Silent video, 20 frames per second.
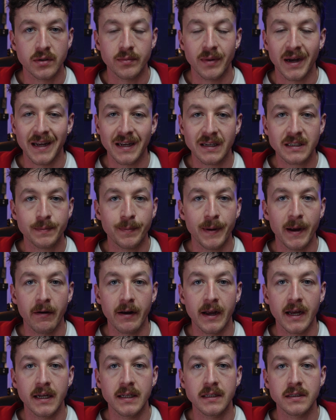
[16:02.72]
through my
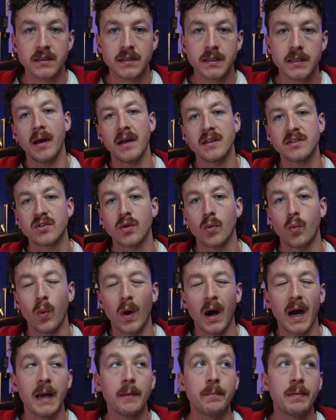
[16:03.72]
experience, as to
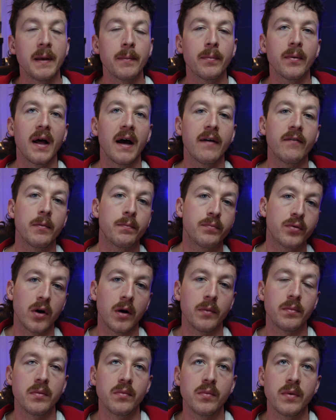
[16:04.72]
why people have a
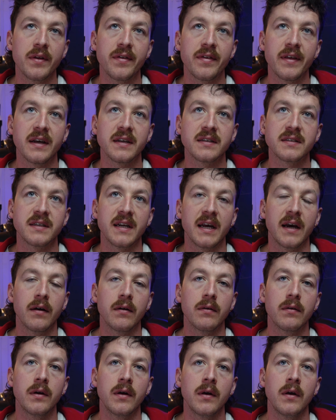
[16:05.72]
problem with this.
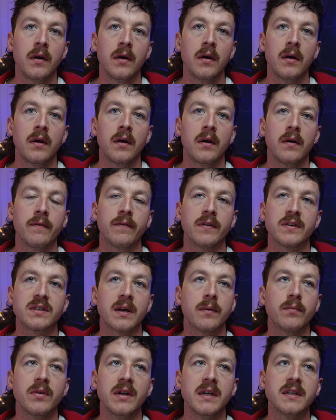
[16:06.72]
Now, for
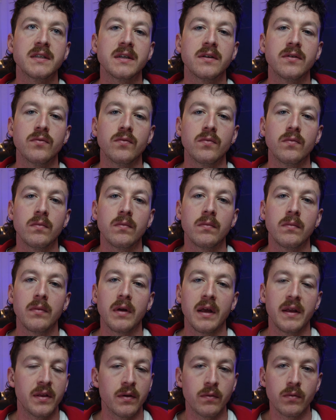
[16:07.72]
some reason,
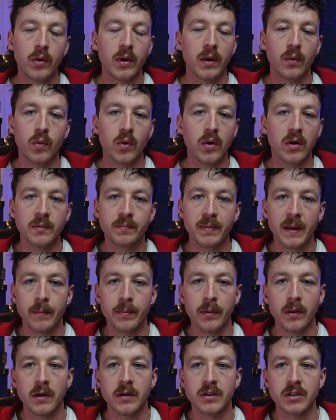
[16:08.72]
in the rowing world,
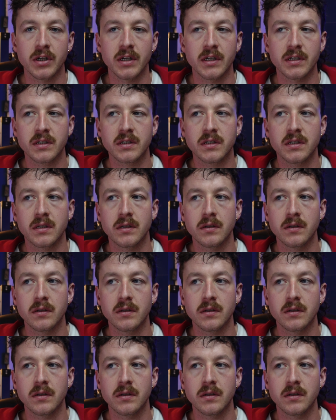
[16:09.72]
people are just,